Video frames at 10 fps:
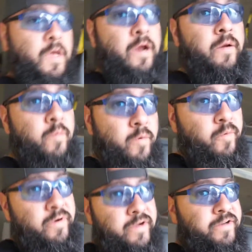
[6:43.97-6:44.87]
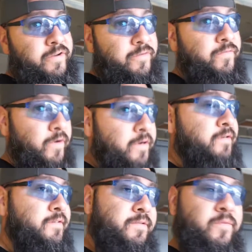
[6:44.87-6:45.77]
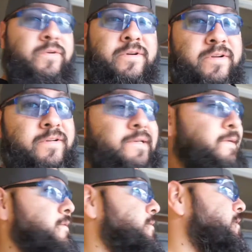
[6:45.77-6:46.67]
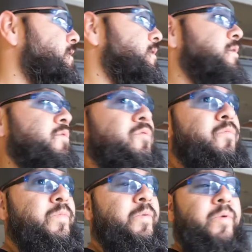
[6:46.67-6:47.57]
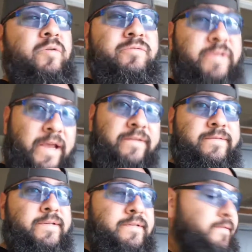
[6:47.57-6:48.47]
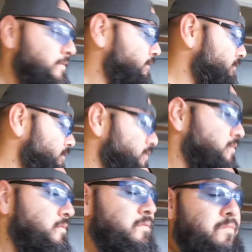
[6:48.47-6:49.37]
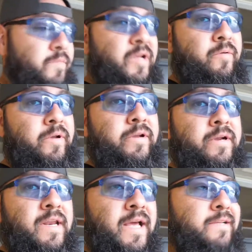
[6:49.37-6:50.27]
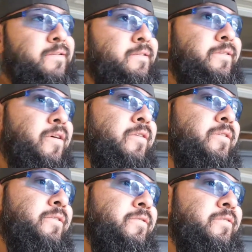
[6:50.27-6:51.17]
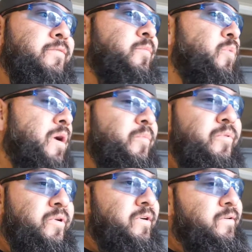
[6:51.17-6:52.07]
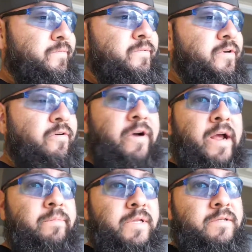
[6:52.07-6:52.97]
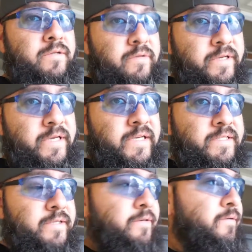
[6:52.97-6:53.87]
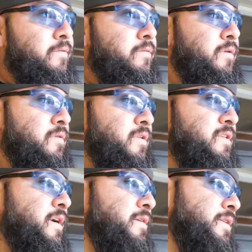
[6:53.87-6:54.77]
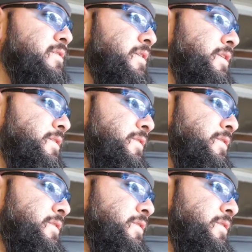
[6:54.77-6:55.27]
Alright, what we're gonna do first is we're gonna promote safety. Man, wear your glasses and all your proper crap that you need to do the job that you need to